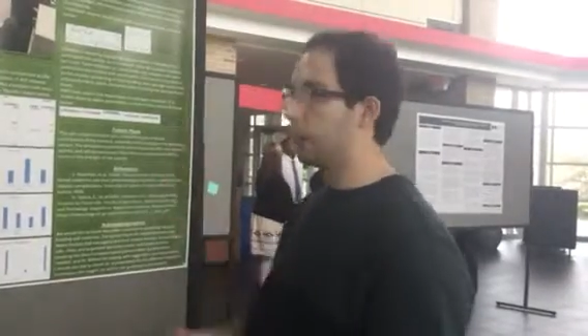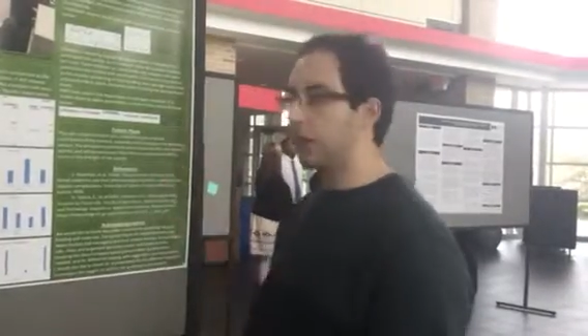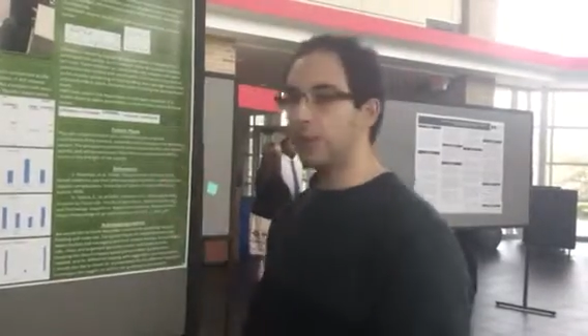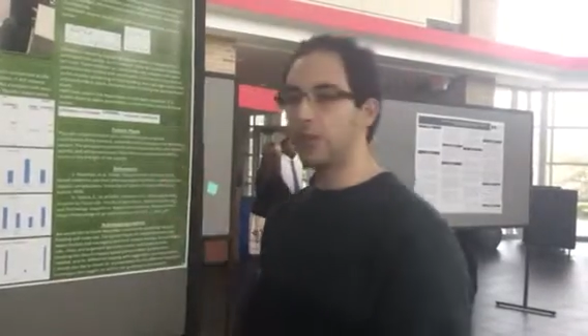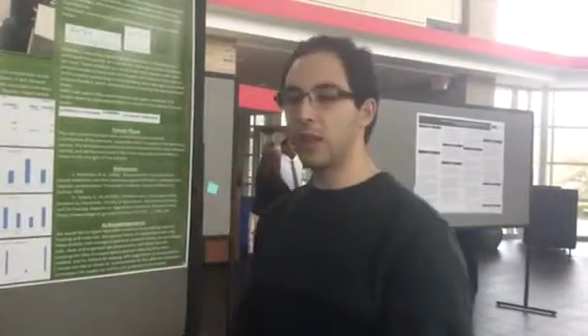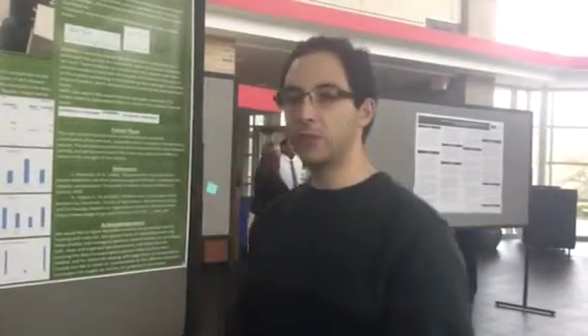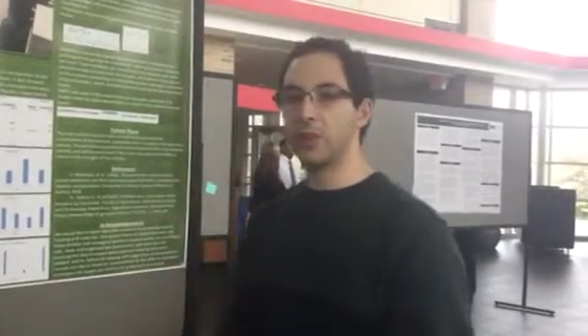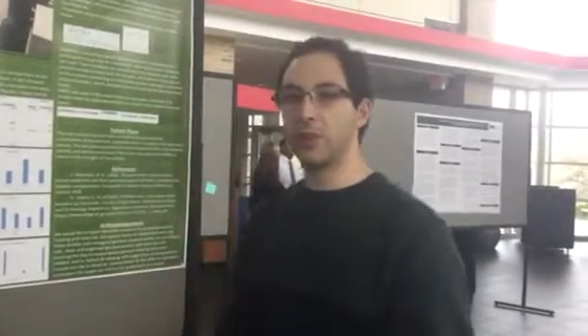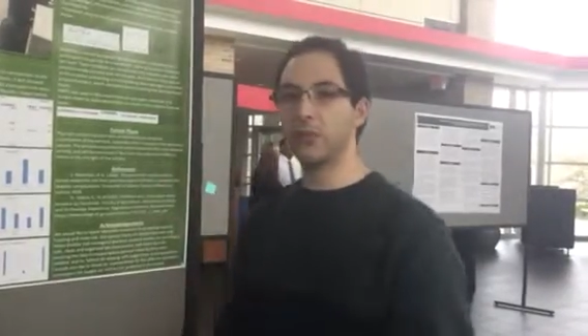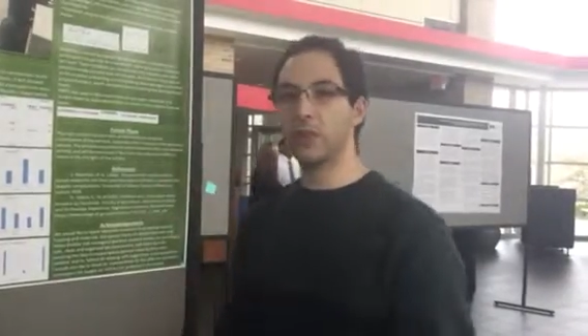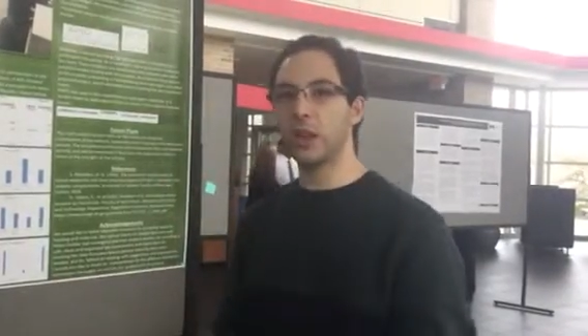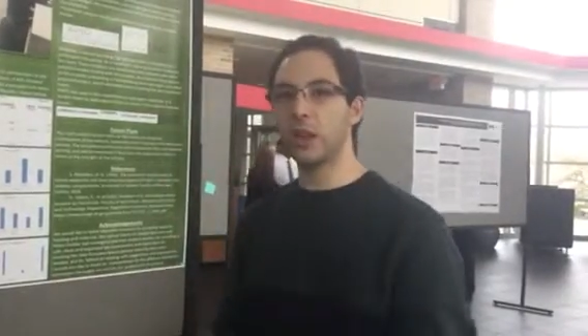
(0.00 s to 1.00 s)
the leaves
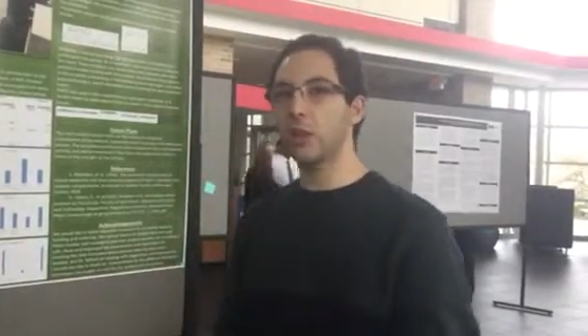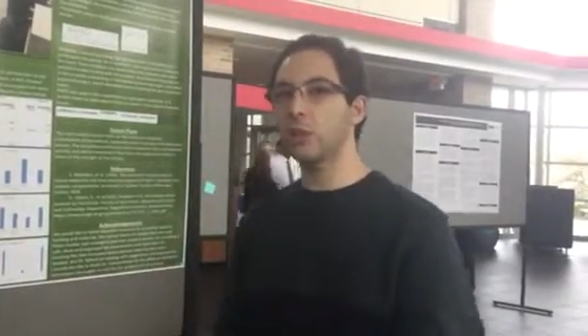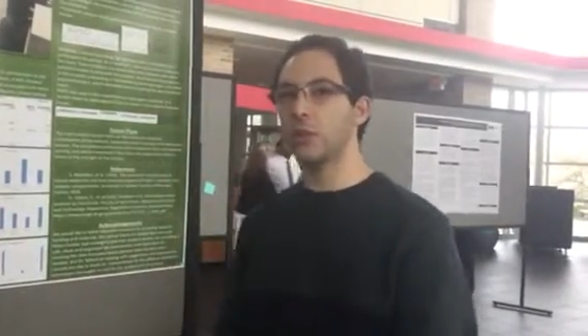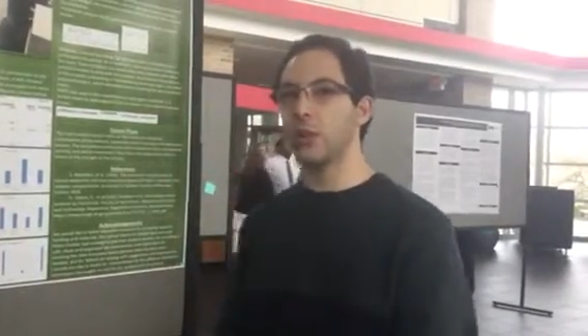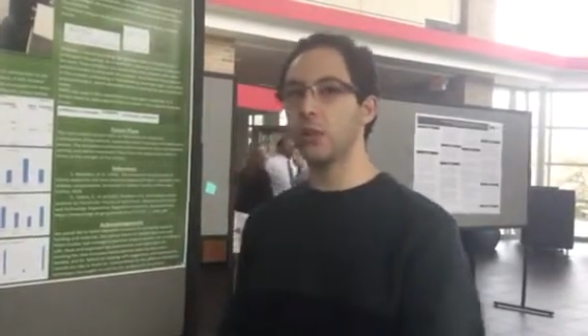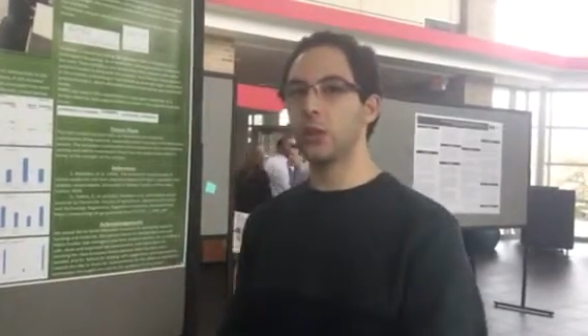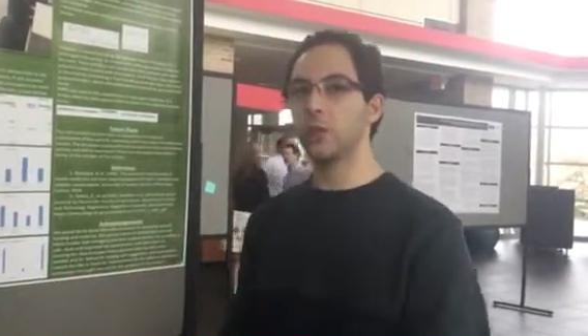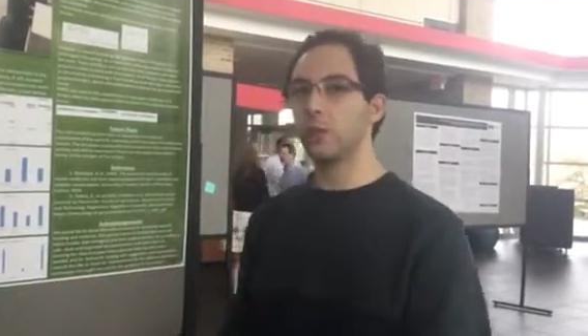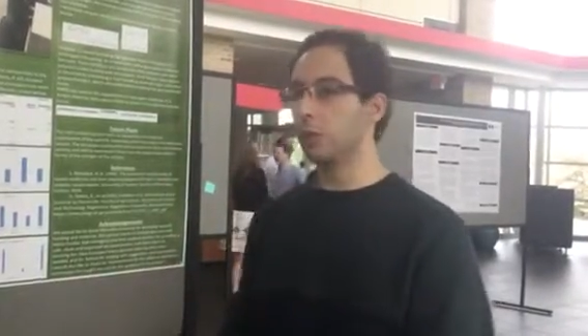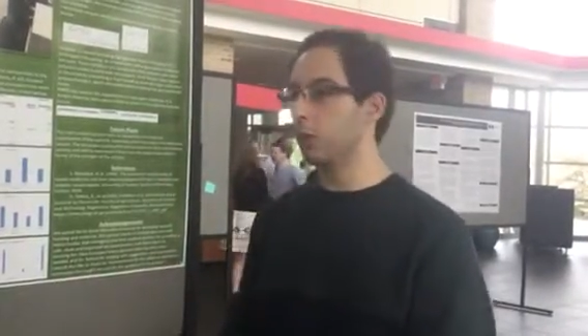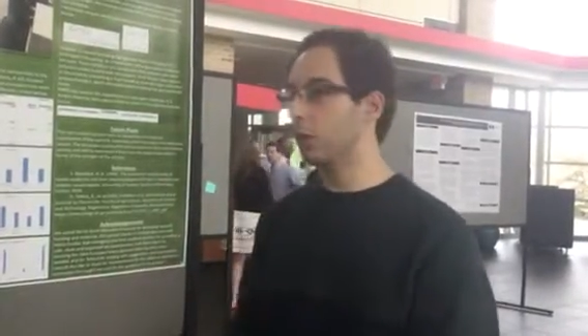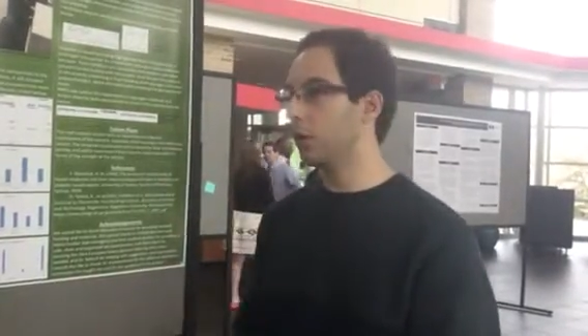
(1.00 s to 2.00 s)
themselves, and I used olive
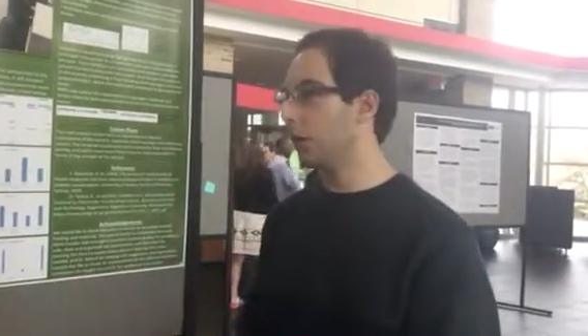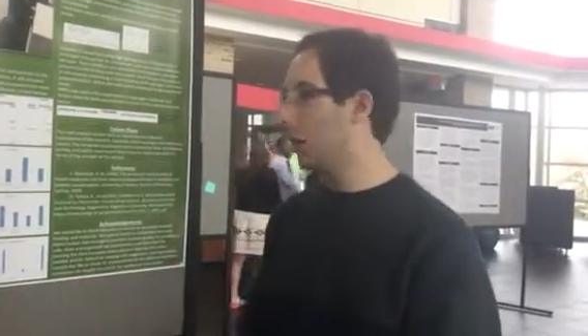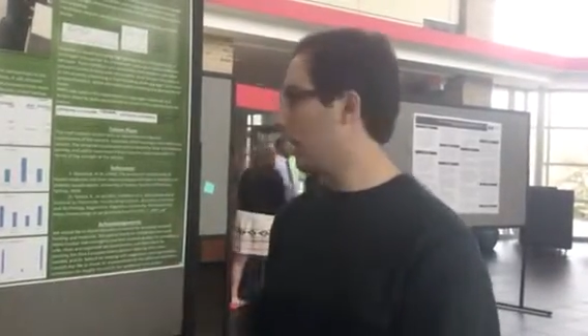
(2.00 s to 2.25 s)
oil.